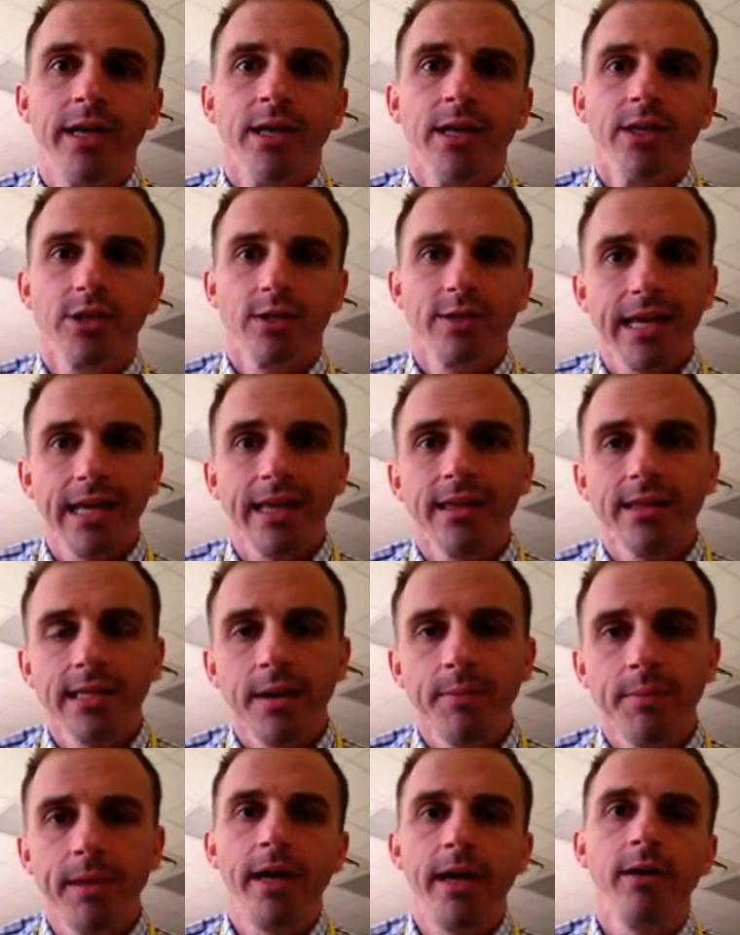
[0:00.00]
So take the
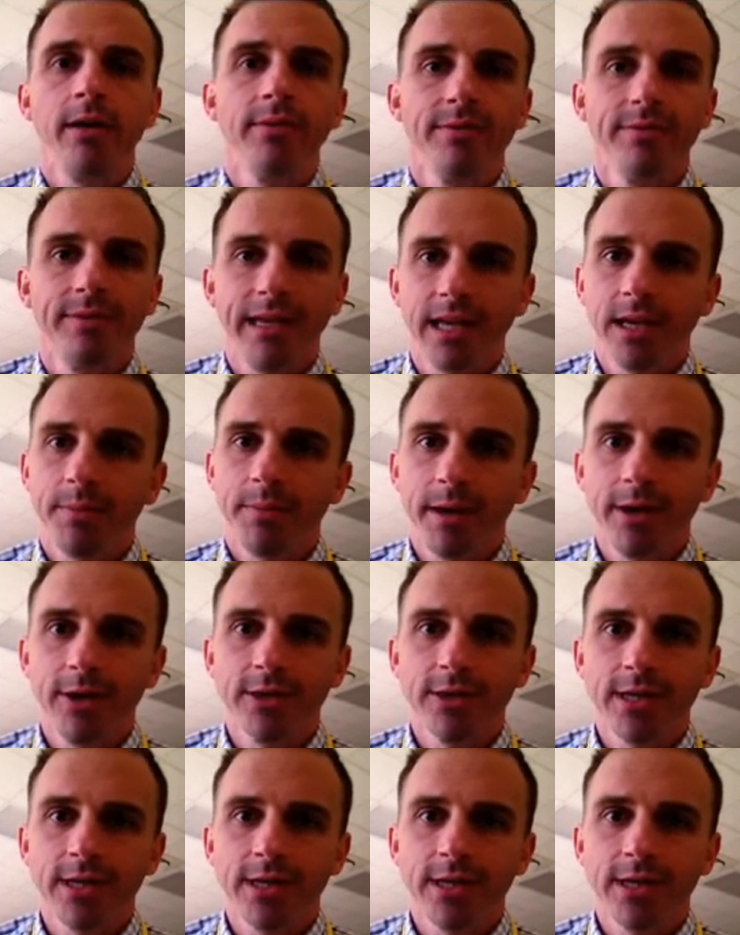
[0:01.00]
time now, think about your